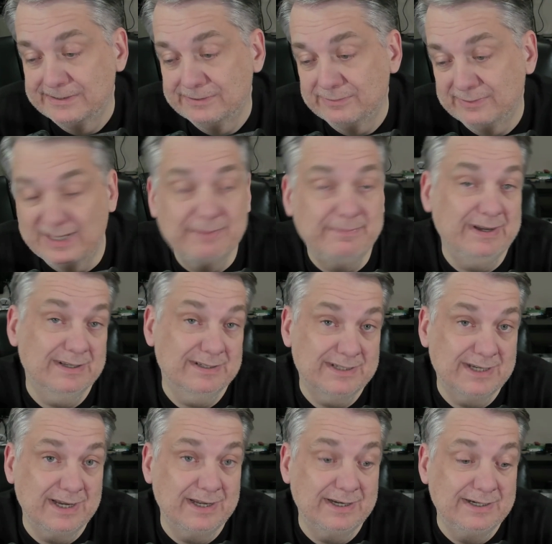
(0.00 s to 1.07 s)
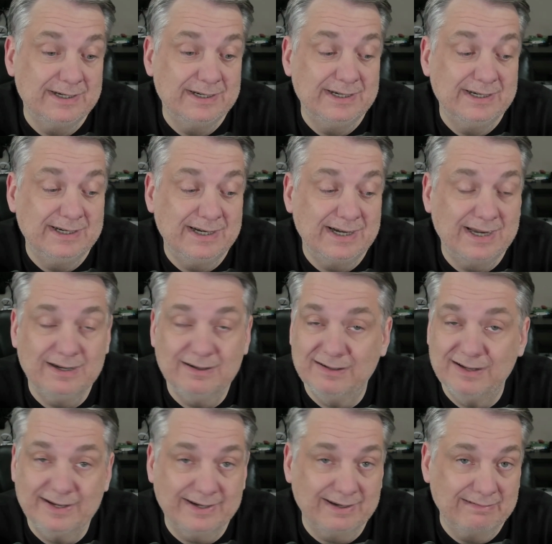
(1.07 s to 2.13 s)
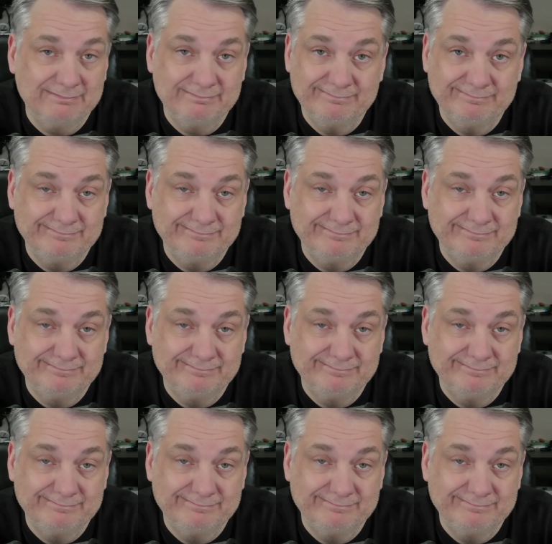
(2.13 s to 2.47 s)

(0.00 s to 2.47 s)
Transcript: with that being said, I don't like it.